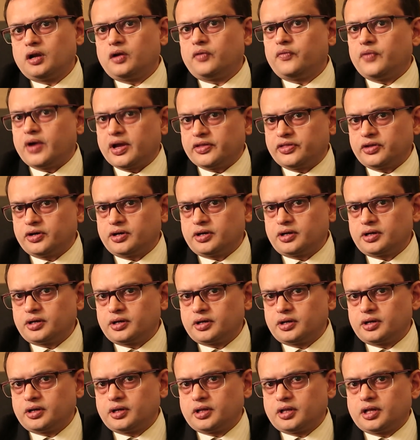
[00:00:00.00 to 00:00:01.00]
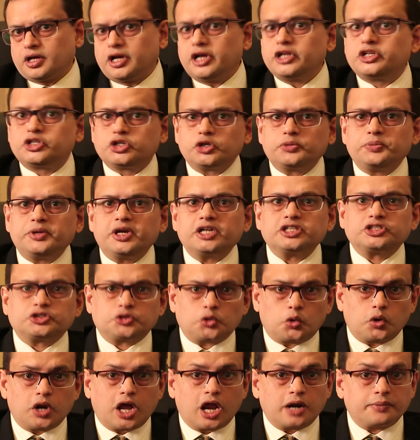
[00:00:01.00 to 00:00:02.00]
whether it should be a
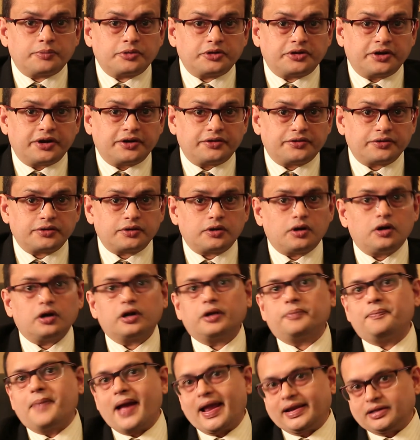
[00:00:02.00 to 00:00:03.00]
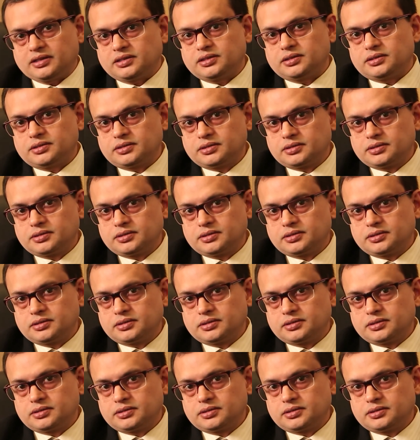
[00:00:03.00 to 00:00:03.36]
sole arbitrator or a panel.